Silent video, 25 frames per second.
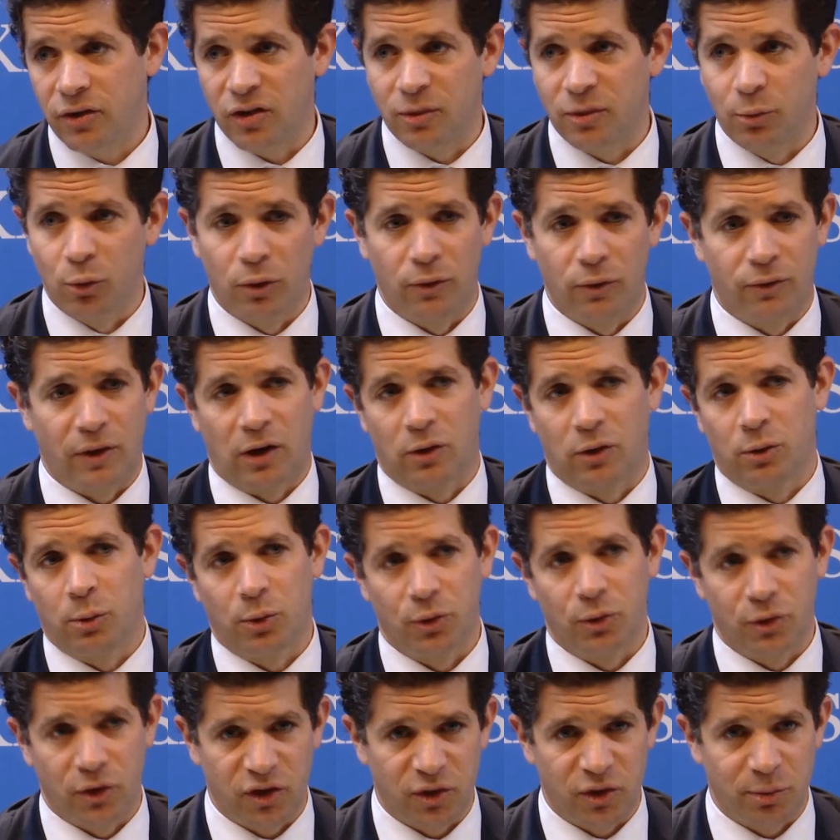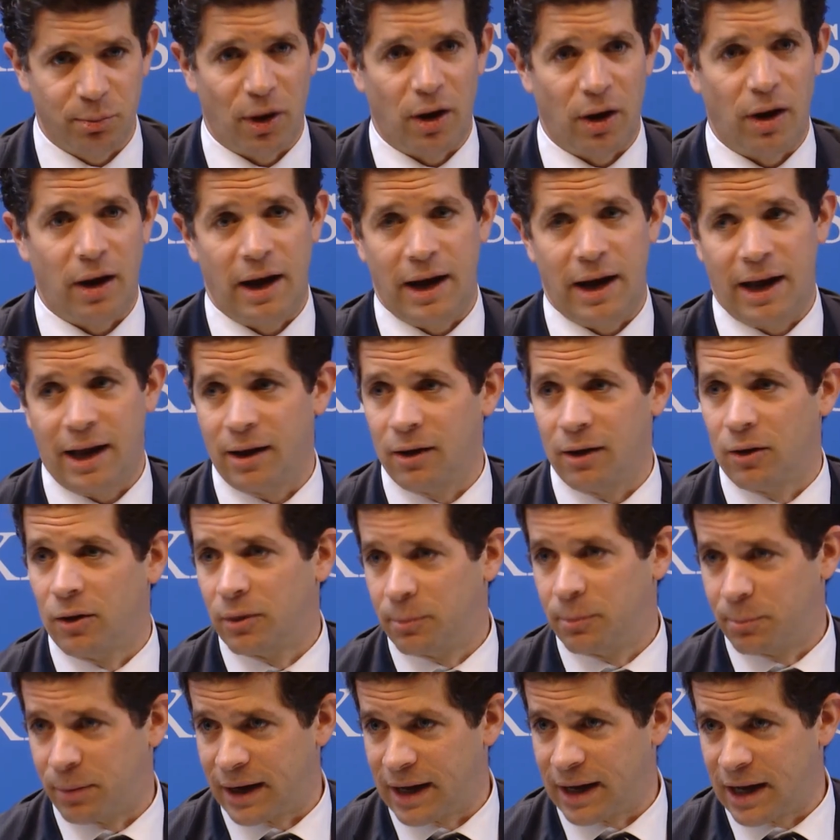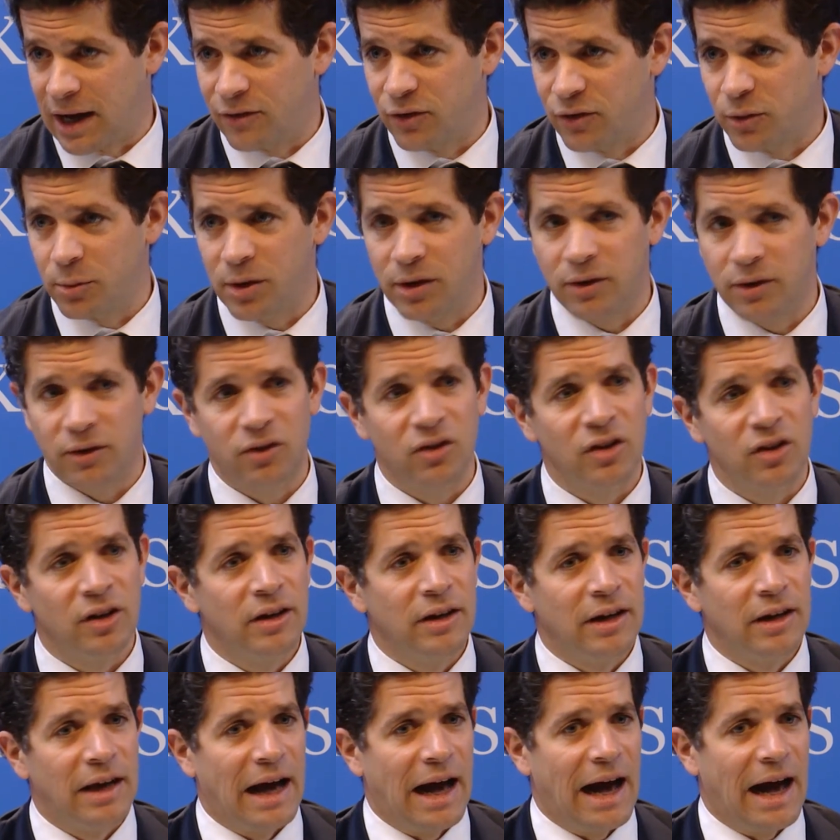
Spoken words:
It's more vulnerable to spying on by governments.